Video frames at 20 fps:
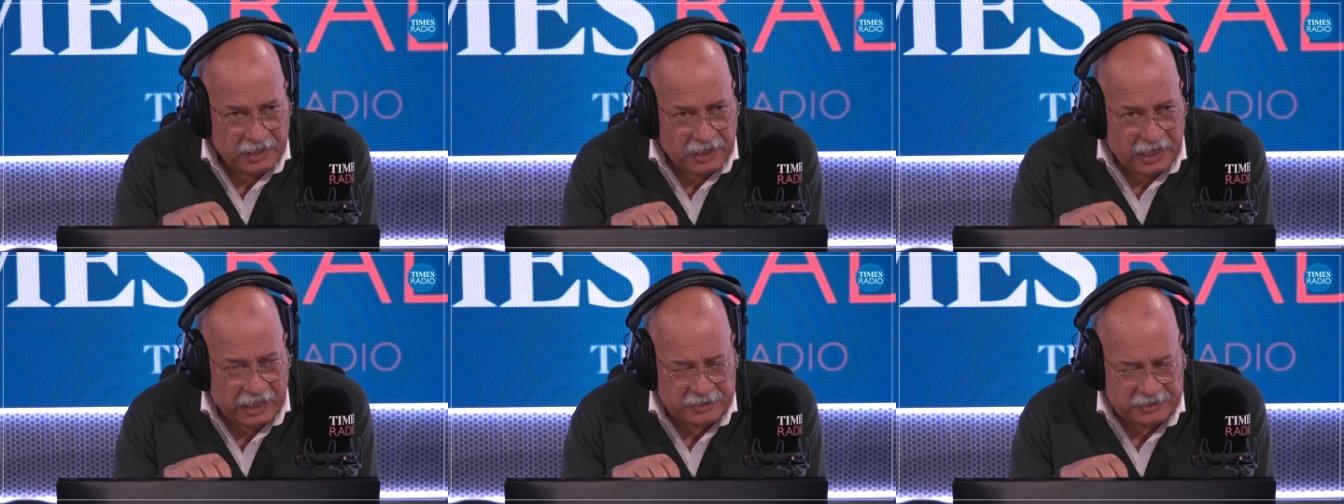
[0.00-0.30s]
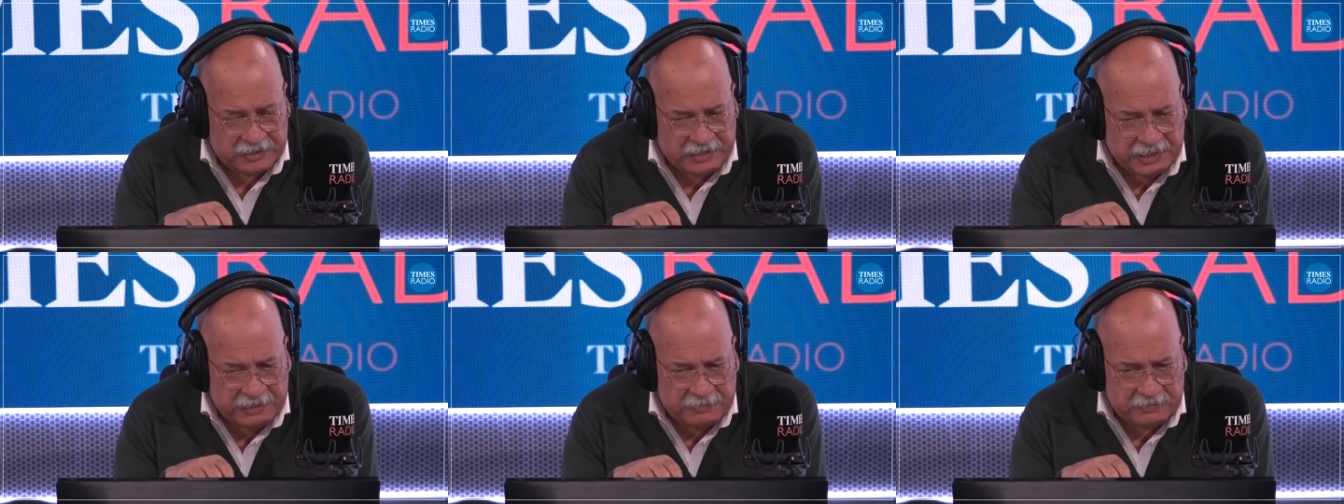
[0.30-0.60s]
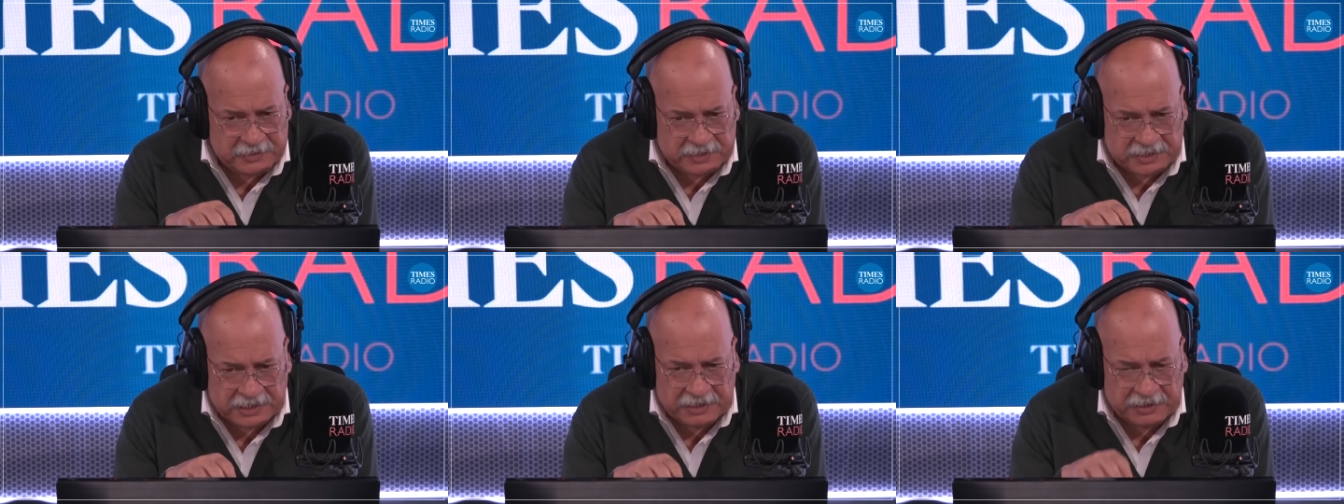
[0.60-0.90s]

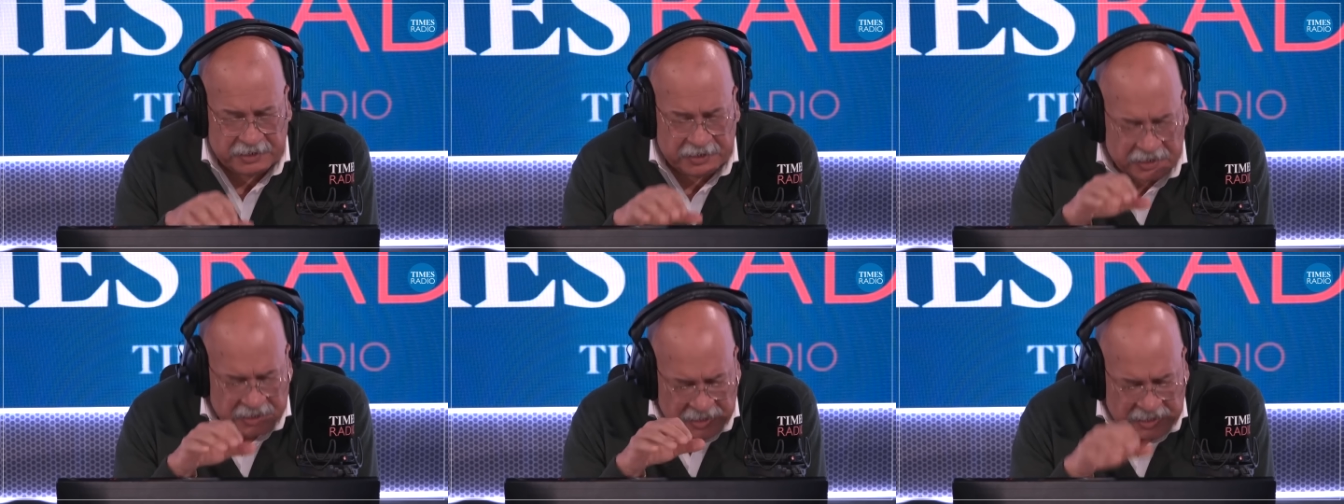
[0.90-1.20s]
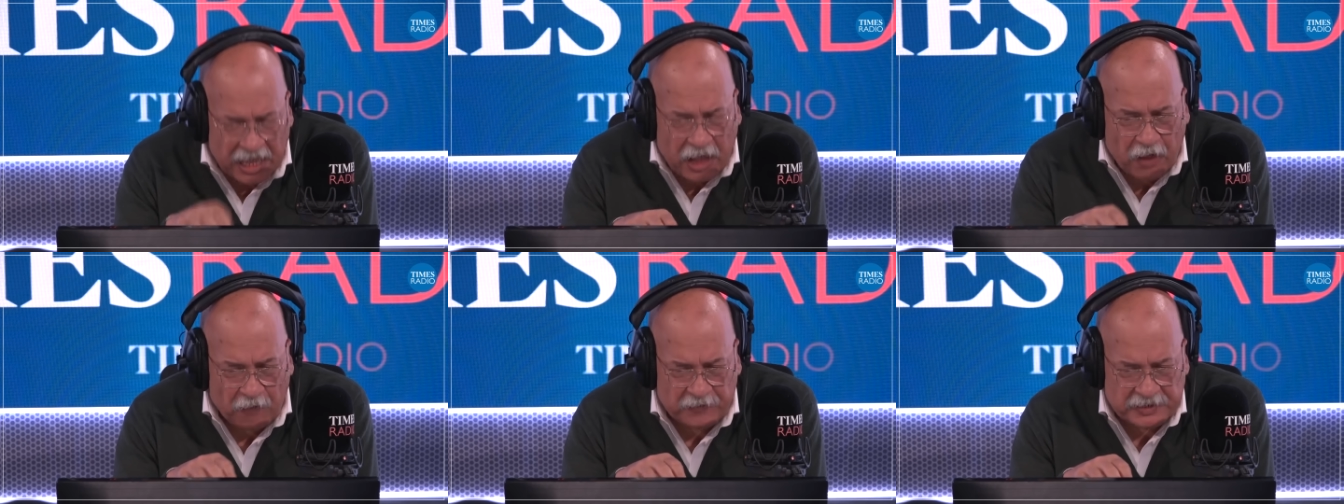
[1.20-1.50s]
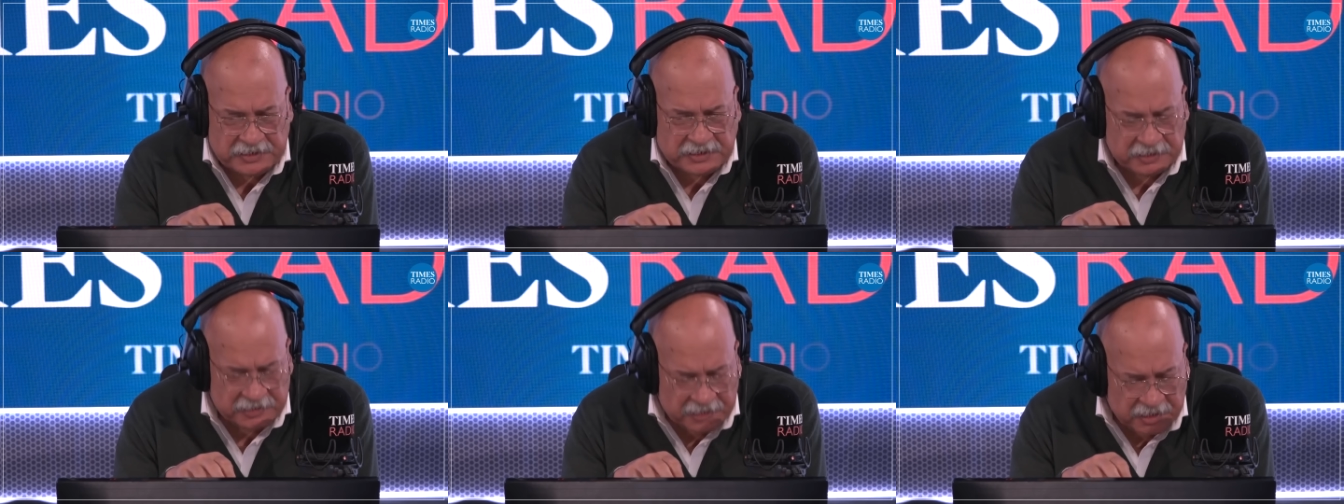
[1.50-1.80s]
DeepSeek yourself?
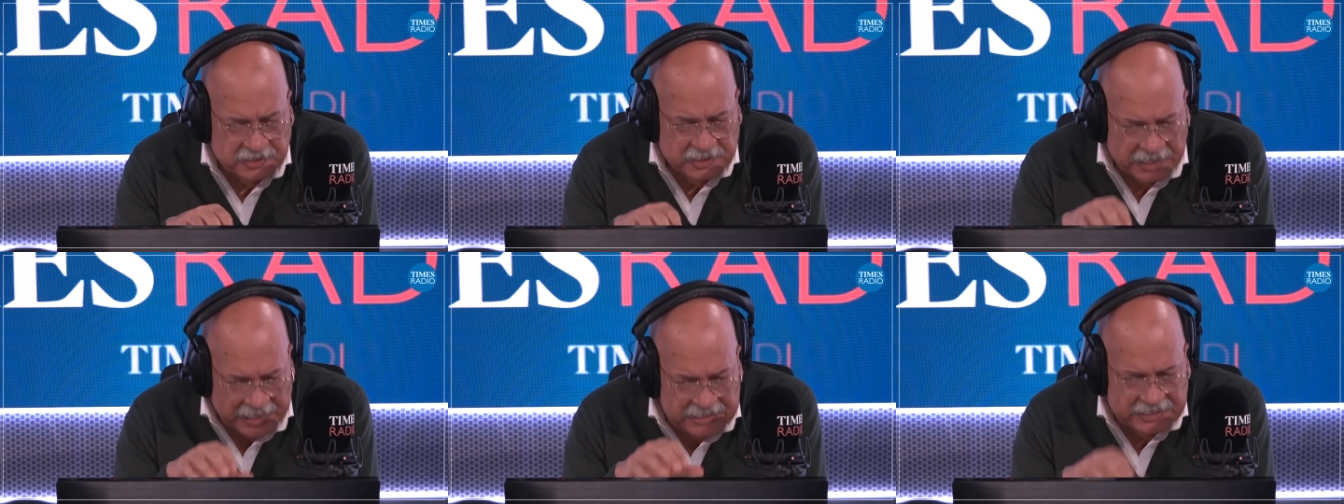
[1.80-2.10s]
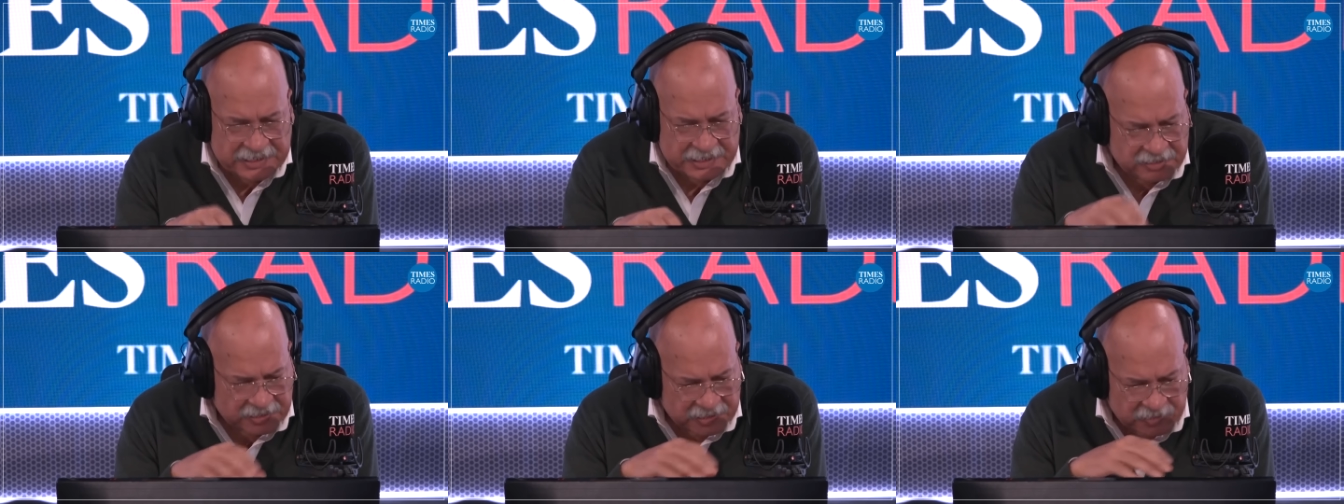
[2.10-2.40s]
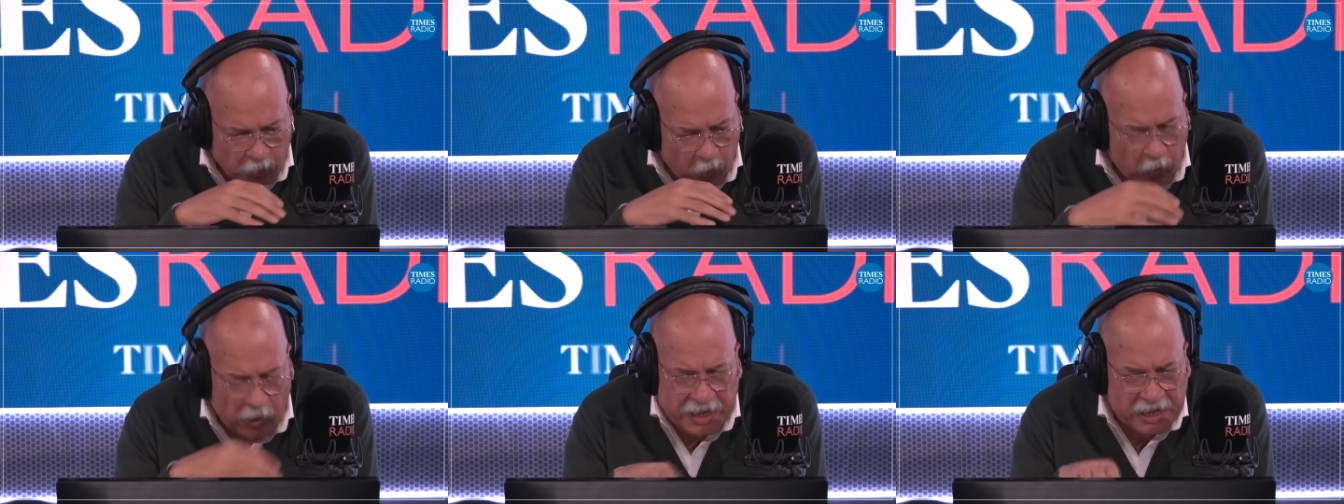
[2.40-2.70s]
Is it, does, is it just
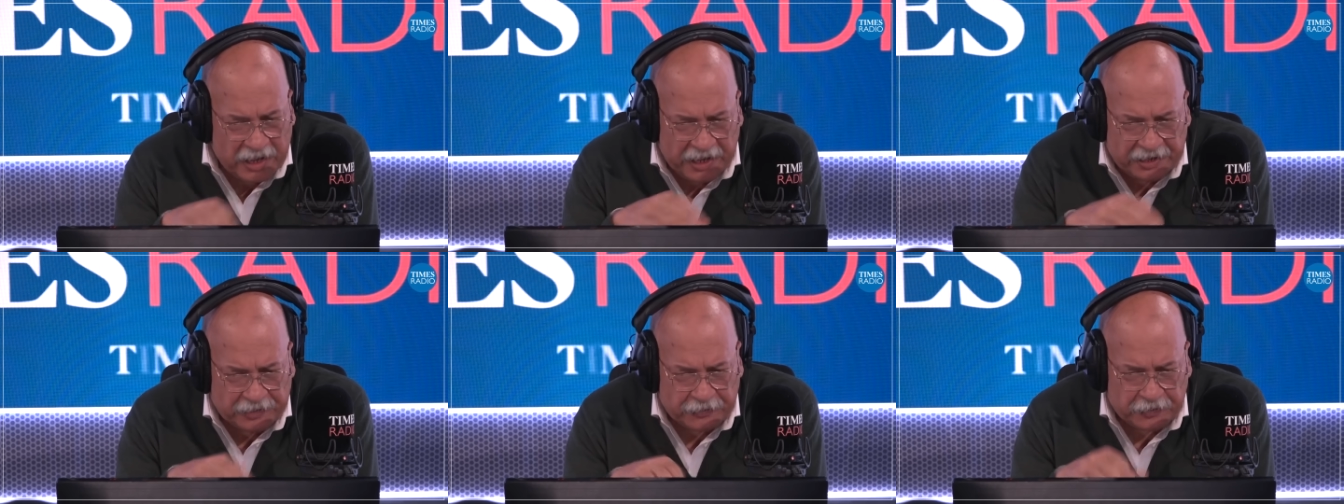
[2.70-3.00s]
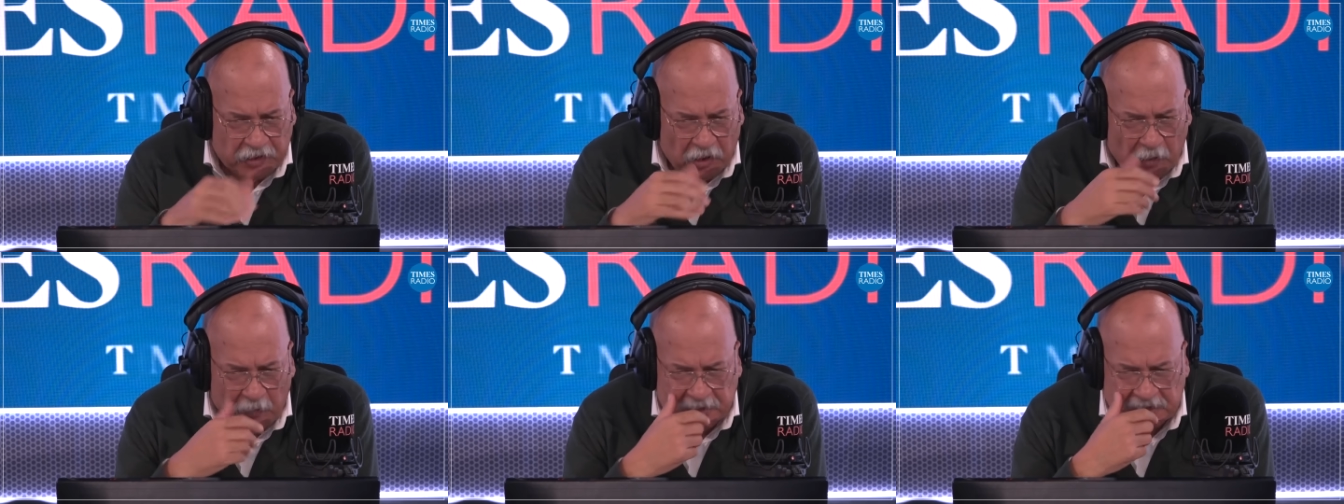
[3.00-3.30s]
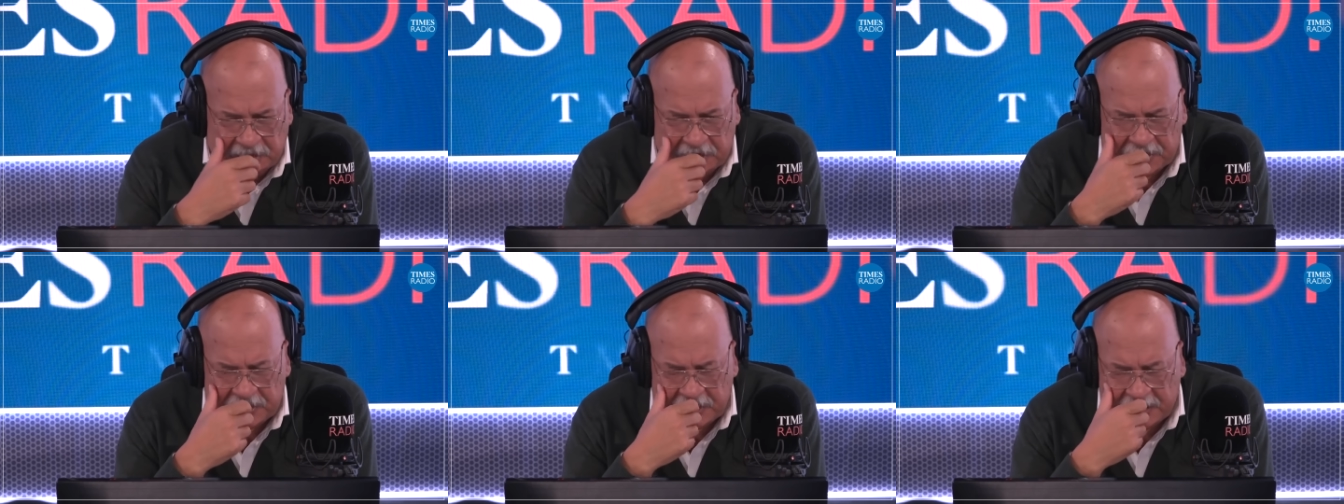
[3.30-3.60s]
way ahead of the
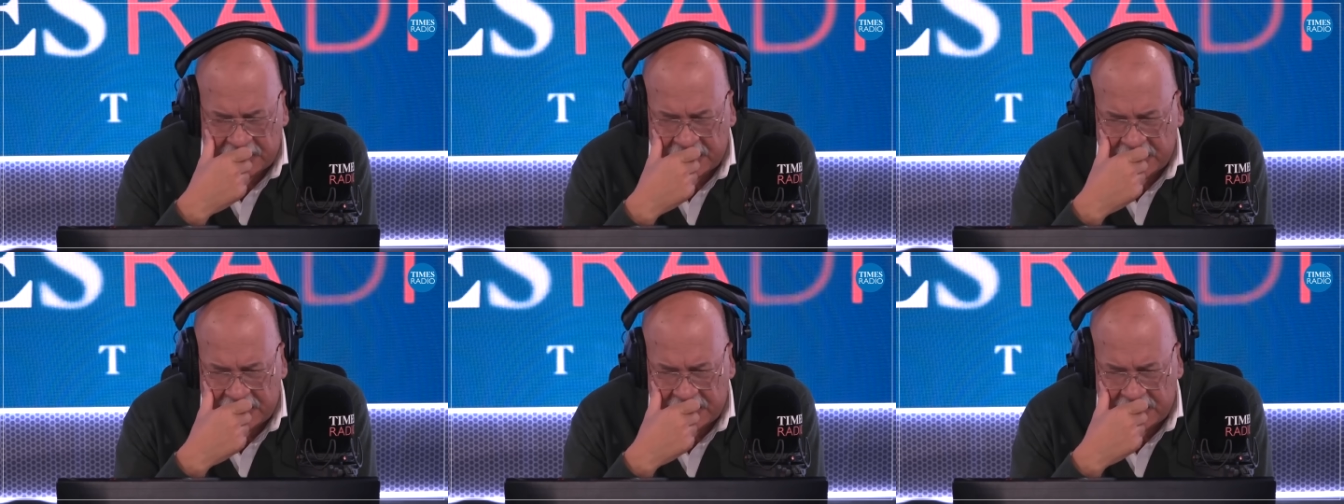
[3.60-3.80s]
competition?